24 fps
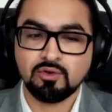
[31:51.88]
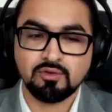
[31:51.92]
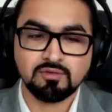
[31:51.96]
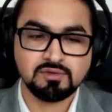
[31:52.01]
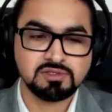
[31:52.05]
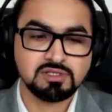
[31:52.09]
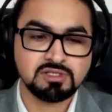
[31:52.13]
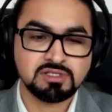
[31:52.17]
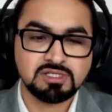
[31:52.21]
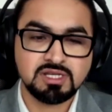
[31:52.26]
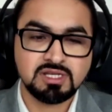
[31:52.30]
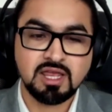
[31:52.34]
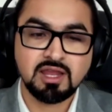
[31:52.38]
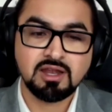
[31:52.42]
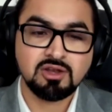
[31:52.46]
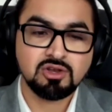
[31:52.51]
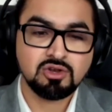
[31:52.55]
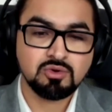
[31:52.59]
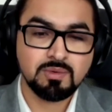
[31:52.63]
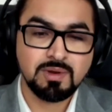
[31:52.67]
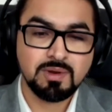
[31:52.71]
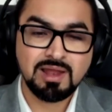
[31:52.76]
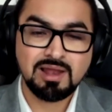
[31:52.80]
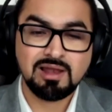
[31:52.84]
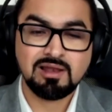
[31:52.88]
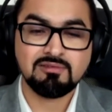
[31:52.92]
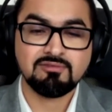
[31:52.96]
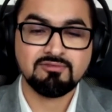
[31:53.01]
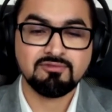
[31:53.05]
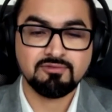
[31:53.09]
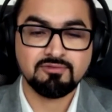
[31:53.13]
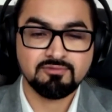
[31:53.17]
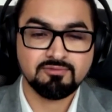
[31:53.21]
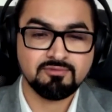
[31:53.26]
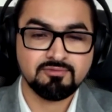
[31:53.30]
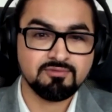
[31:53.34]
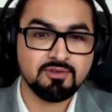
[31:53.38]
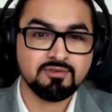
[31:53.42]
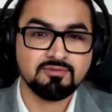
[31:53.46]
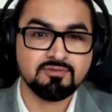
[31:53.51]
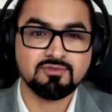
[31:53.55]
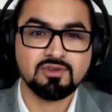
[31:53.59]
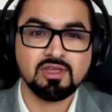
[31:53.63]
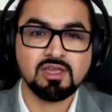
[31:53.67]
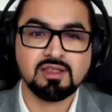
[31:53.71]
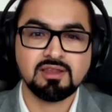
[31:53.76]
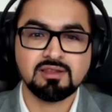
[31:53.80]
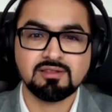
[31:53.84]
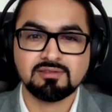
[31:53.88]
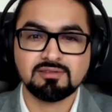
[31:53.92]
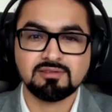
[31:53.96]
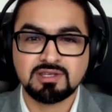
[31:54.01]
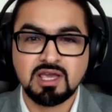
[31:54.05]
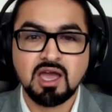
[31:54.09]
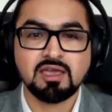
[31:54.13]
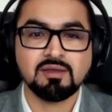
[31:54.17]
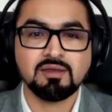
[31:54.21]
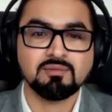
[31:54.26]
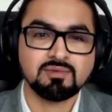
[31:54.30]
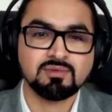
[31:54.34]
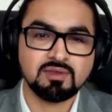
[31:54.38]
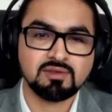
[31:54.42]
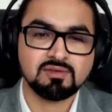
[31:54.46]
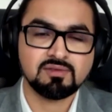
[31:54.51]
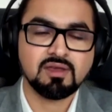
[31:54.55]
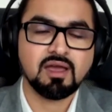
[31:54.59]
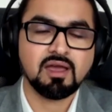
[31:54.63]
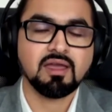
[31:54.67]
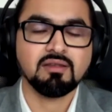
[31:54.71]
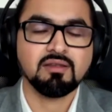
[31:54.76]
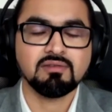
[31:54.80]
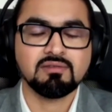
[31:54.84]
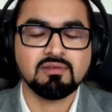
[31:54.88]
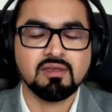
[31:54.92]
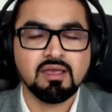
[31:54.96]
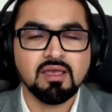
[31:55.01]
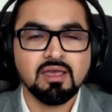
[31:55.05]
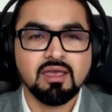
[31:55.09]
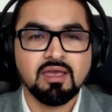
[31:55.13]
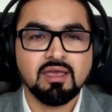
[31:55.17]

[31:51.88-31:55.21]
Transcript: just 10, 12, 15 times the size